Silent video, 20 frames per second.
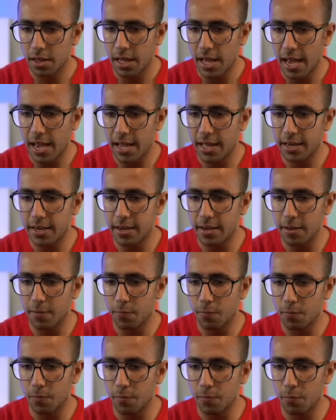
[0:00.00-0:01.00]
and
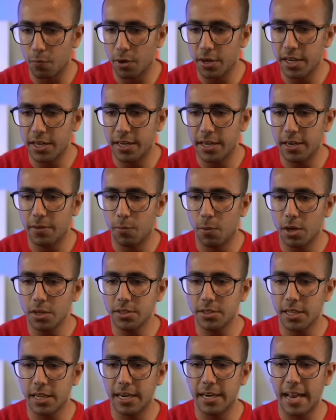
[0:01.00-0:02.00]
what it did
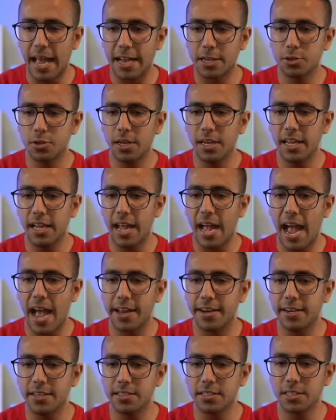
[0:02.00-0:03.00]
was it actually
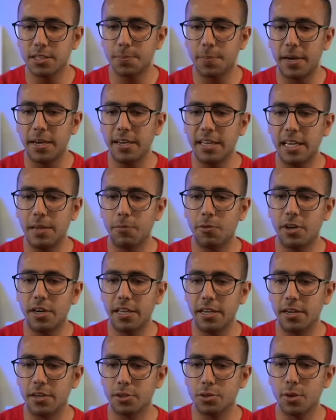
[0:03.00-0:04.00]
added suspend keyword
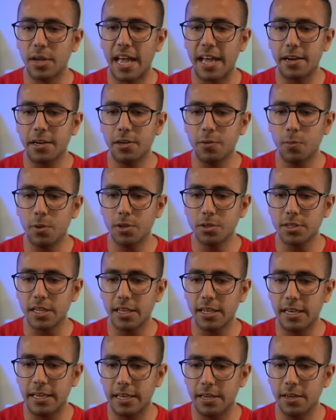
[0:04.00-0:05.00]
here. So error was
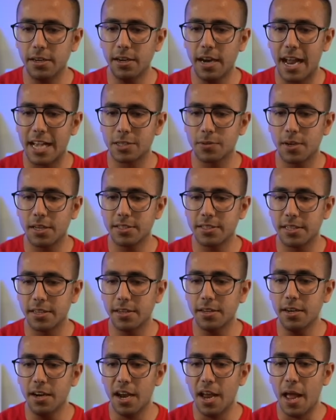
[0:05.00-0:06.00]
in here as well as
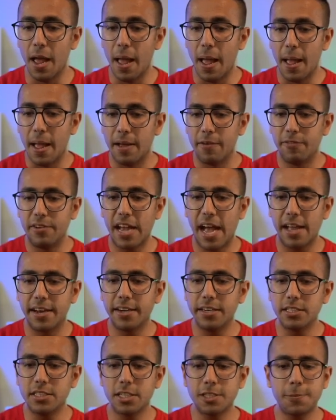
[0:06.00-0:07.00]
here. We
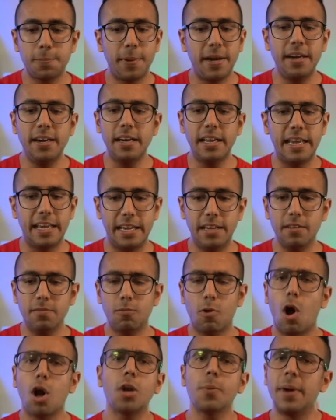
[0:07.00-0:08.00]
added suspend key,
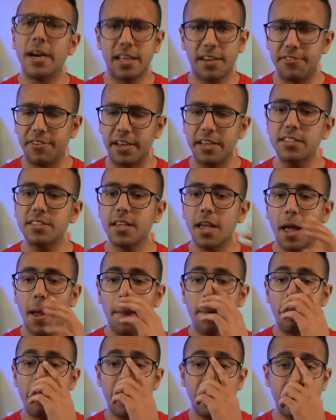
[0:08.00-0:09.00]
automatic fix,
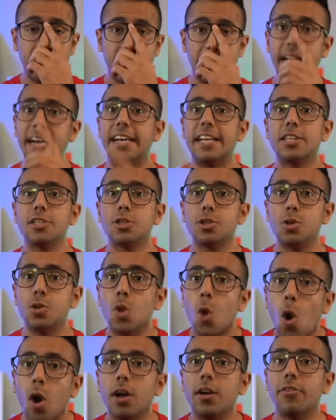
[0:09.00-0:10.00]
but it is
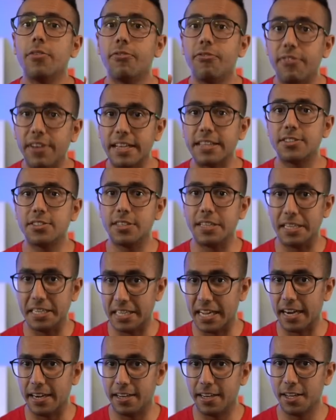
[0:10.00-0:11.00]
not fixed
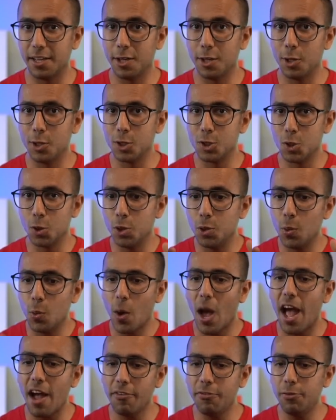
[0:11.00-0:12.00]
yet. So you
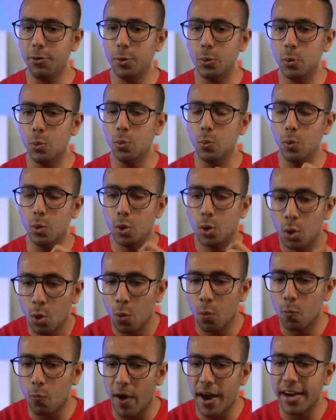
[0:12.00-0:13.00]
have to
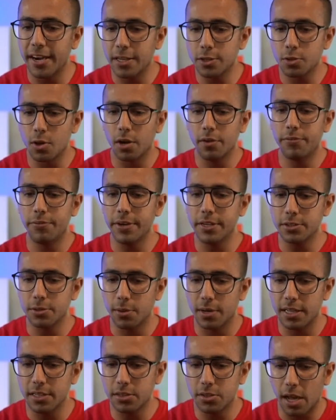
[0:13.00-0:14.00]
know why it is not fixed.
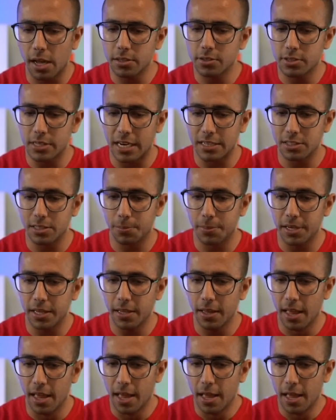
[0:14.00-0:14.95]
So let's ask ChatGPT,